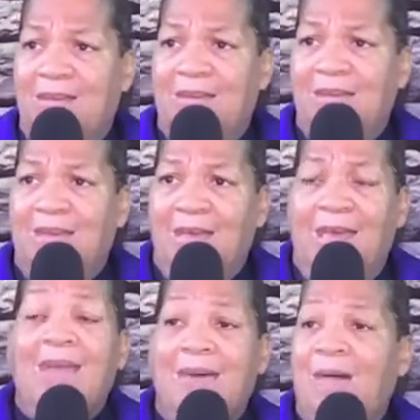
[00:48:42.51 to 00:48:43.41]
Right.
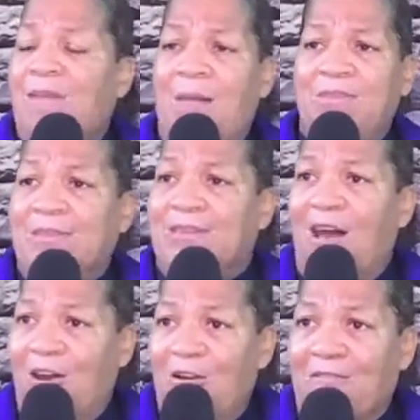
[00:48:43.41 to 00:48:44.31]
And I'm, I'm just
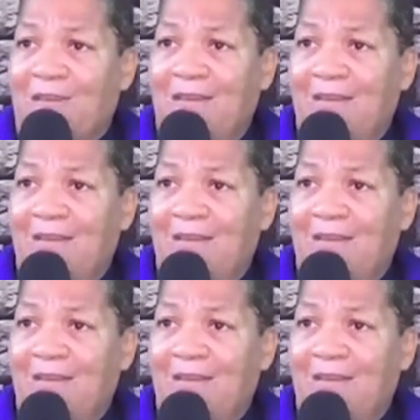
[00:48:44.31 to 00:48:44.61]
hungry.